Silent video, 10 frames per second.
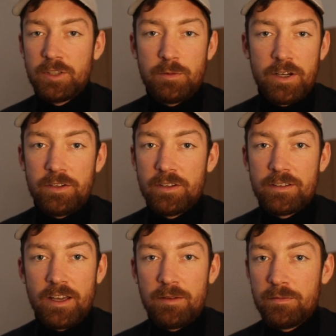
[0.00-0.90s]
You might do the
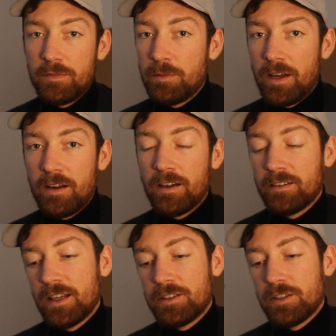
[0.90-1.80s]
same, you might
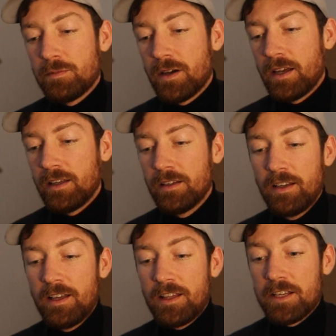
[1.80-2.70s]
not. That's just my
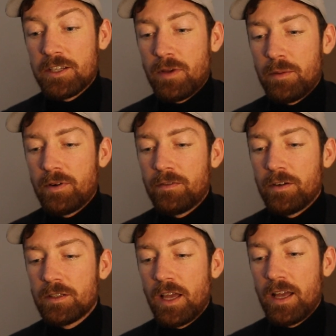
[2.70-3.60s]

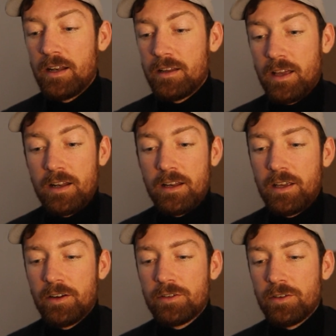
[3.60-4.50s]
preference, and
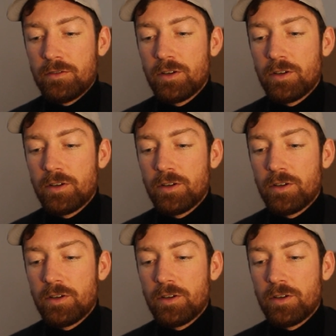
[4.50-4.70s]
here too.